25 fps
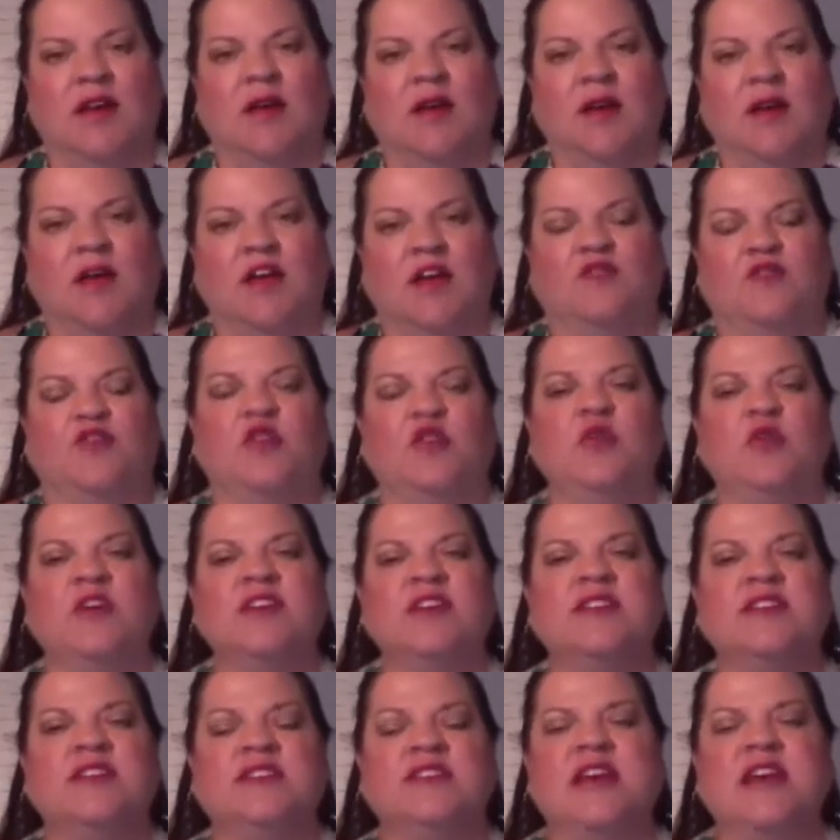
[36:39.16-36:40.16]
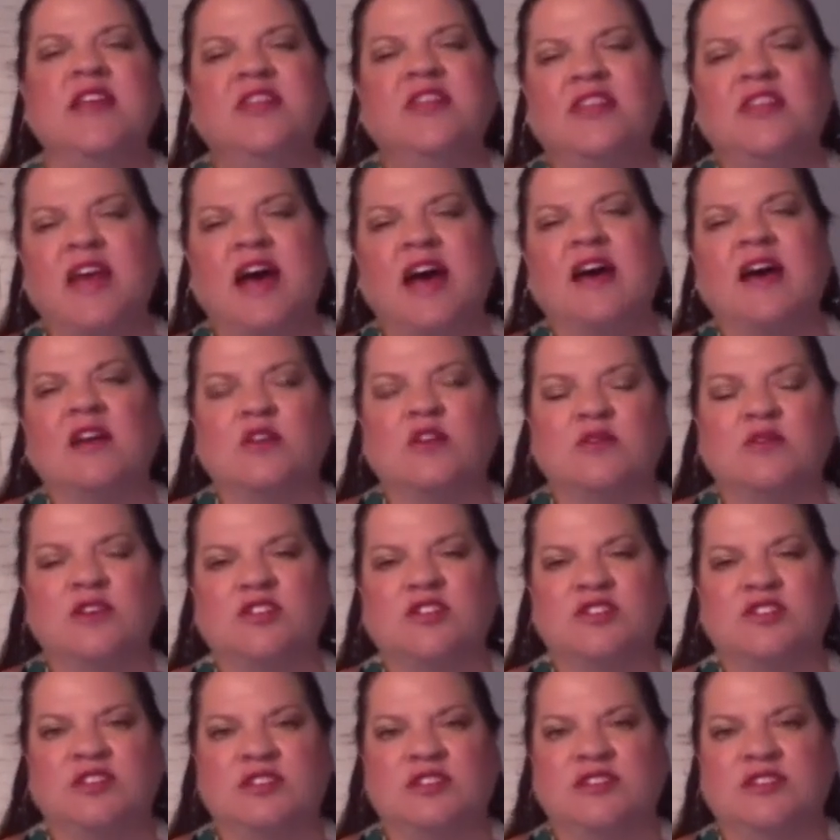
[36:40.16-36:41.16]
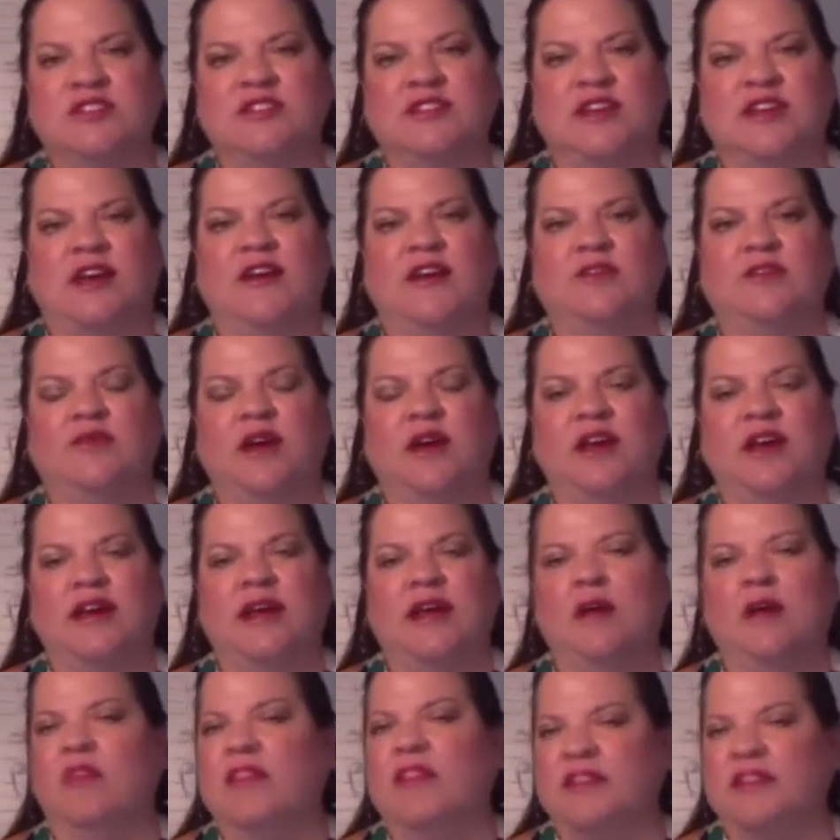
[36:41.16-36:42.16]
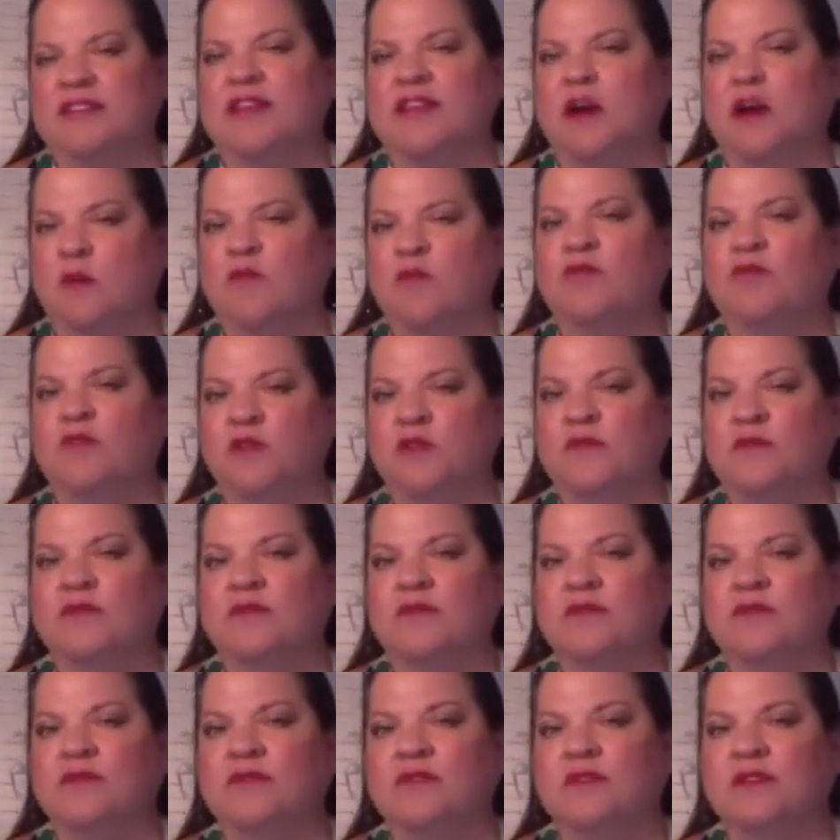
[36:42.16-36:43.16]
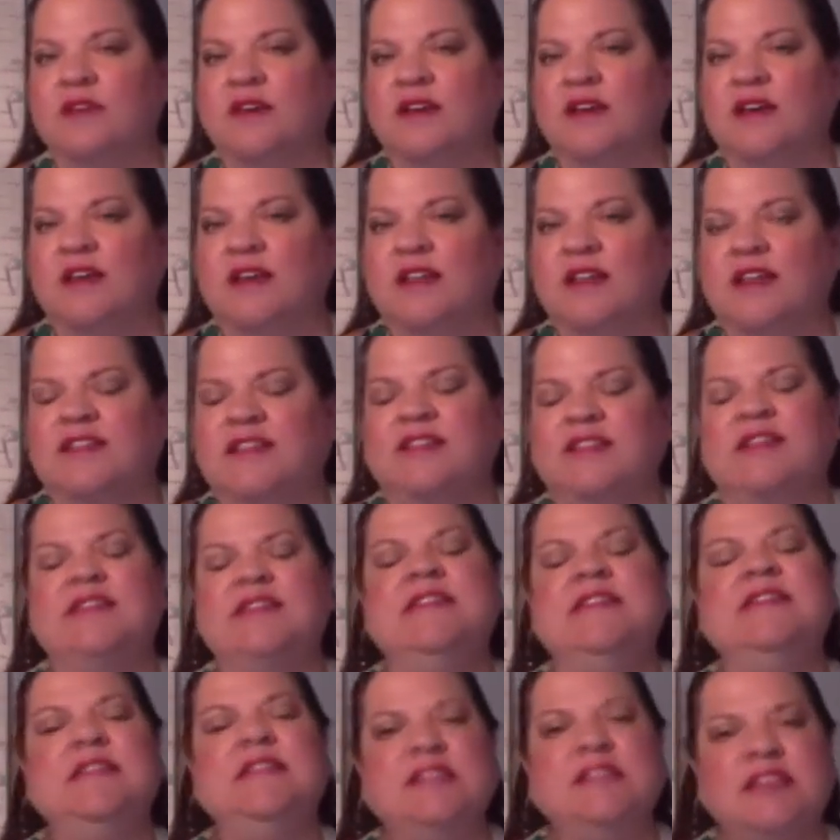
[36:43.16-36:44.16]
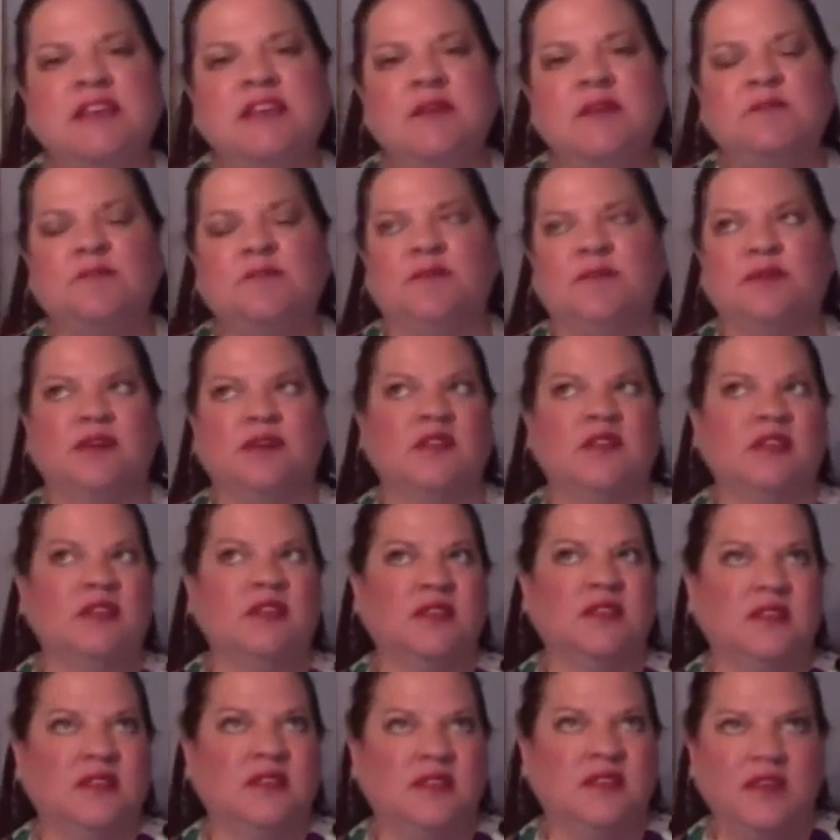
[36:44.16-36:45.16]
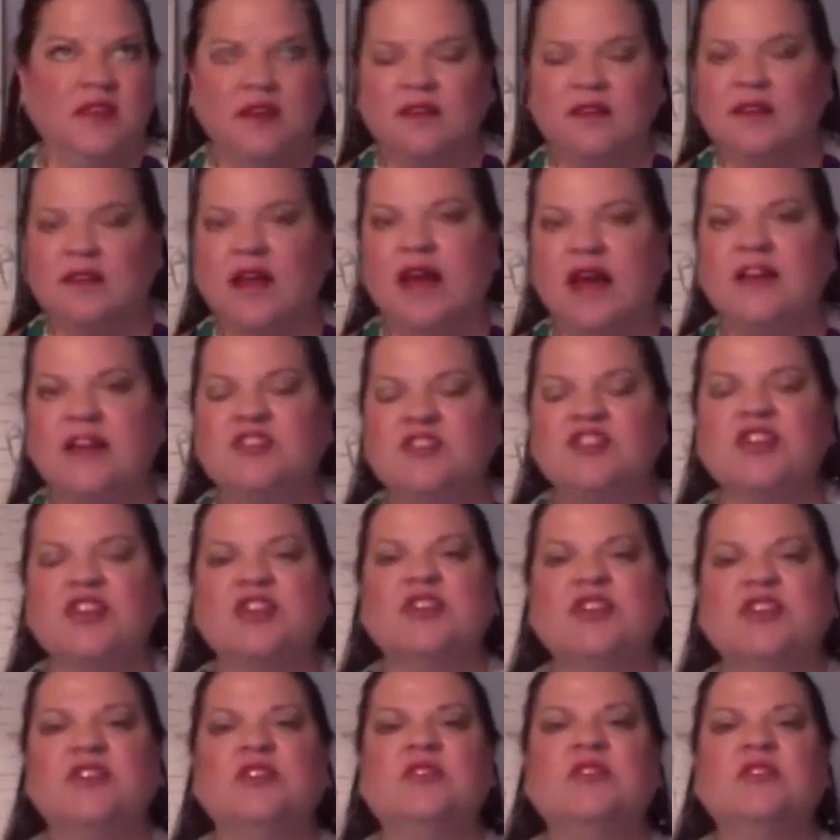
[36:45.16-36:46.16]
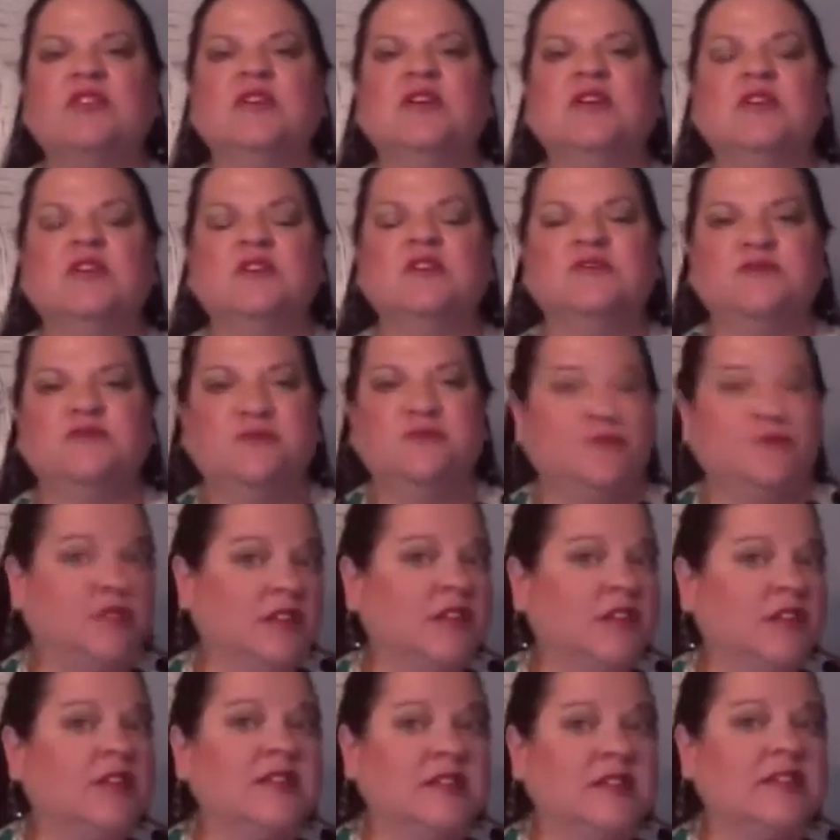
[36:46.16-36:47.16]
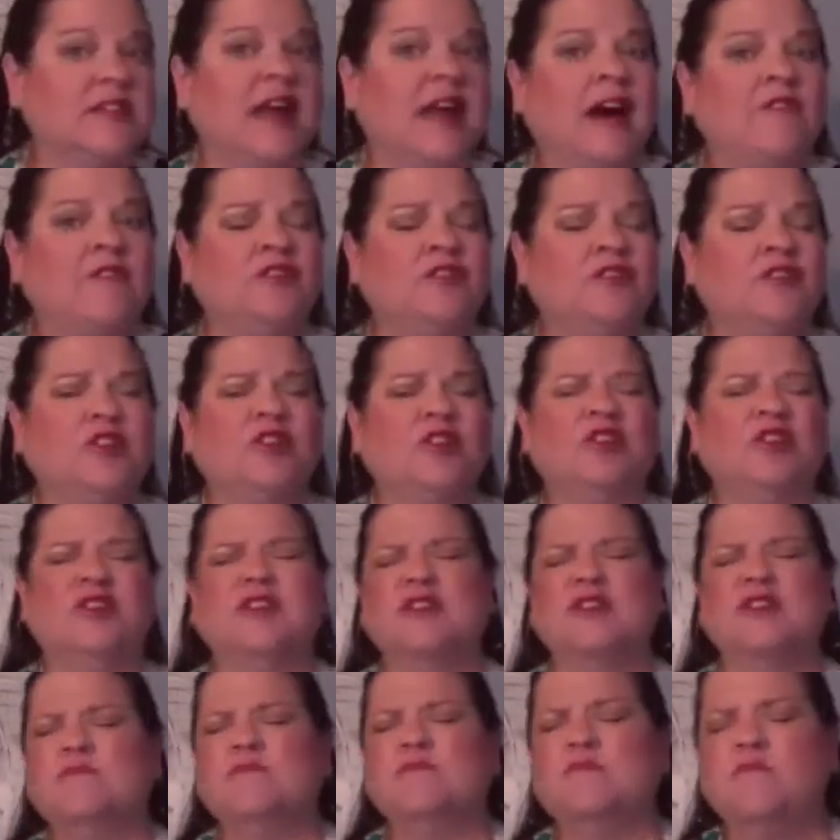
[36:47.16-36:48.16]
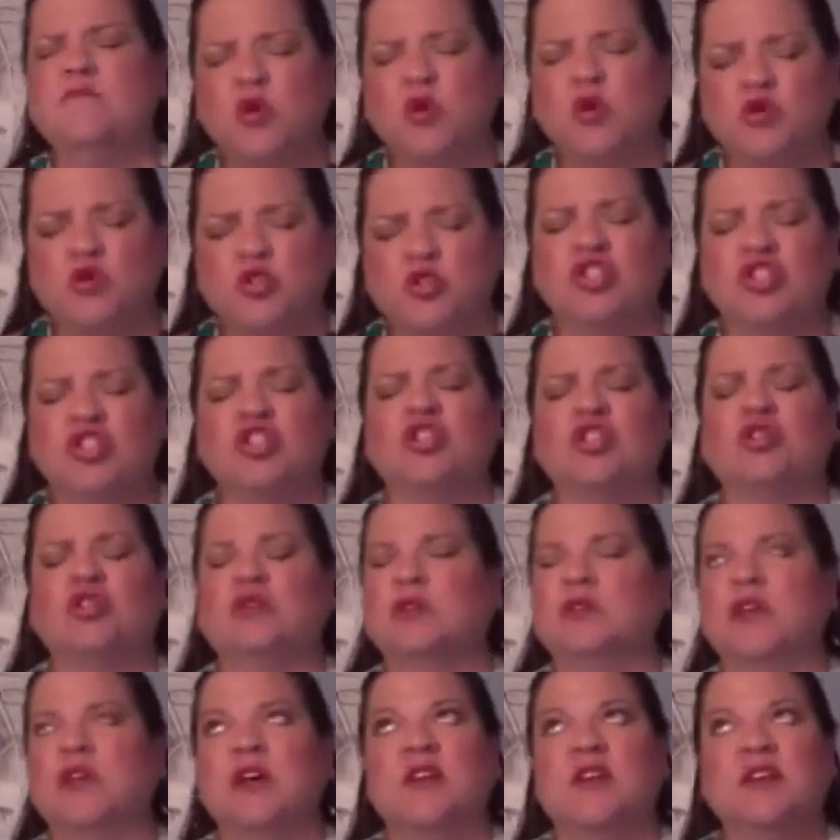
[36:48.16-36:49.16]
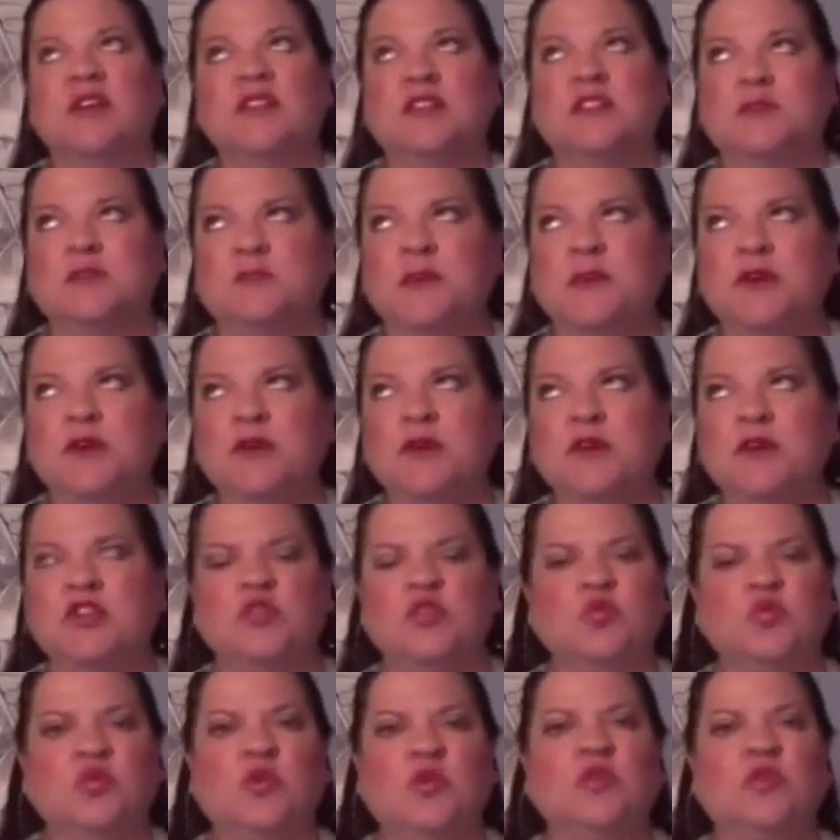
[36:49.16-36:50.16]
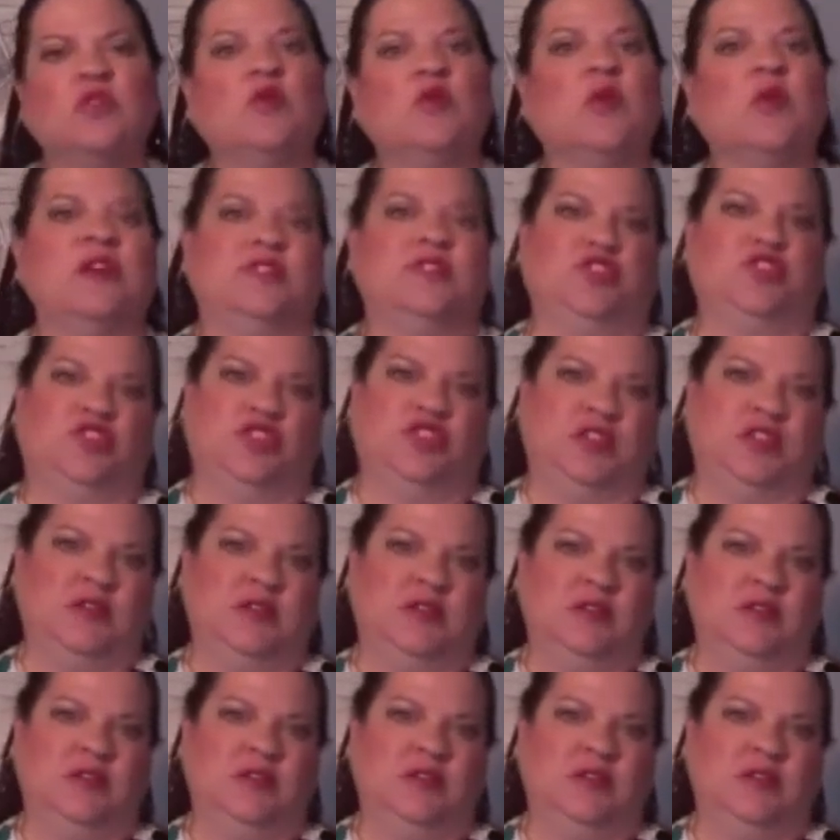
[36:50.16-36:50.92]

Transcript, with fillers: if you can set that question aside right now, that's helpful. That's a deep theological, philosophical, emotional, spiritual question.